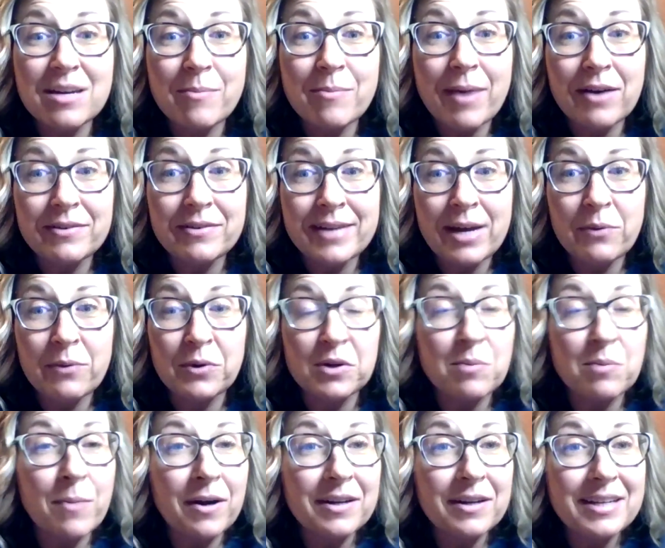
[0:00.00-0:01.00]
about
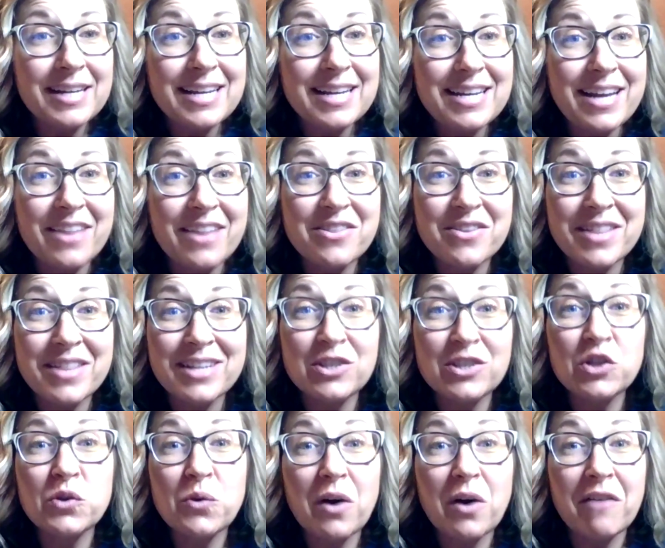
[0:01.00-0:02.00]
network marketing, other than
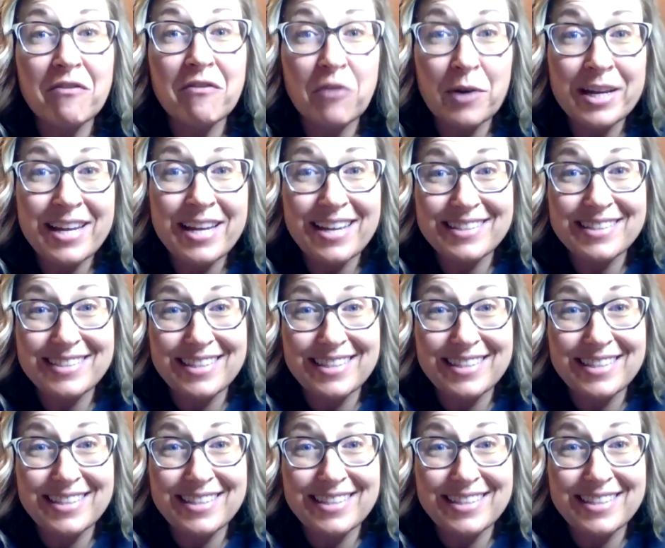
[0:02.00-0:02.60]
to avoid it.